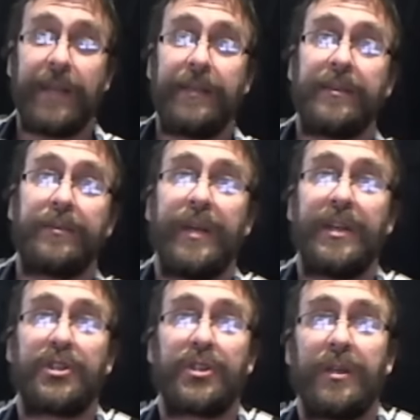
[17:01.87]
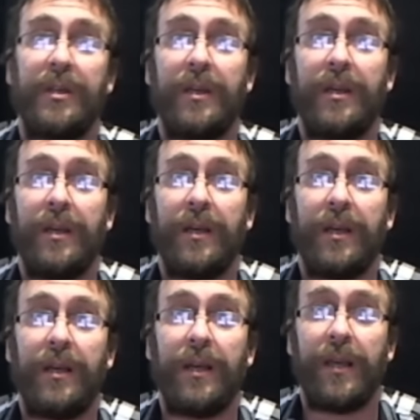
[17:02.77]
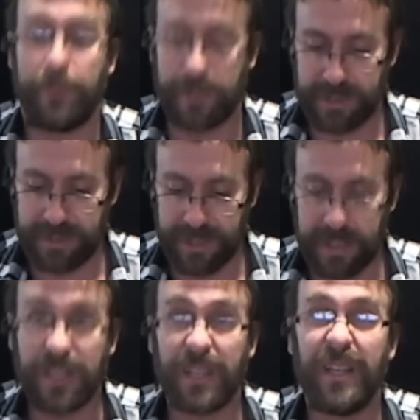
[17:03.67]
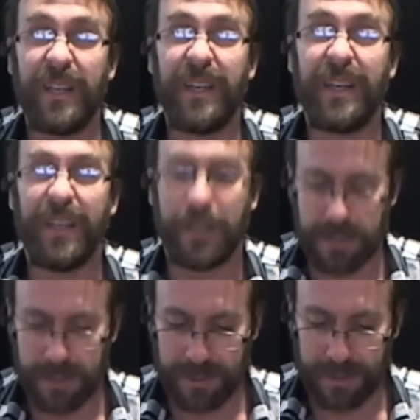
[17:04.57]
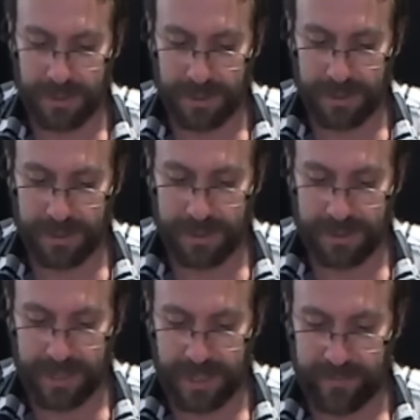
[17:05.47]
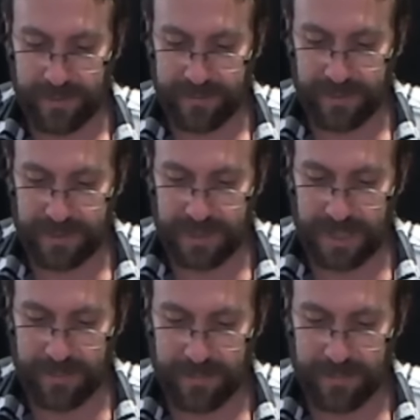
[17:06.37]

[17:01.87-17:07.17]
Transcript: the Switch, and we're gonna stick it into the dock for the first time.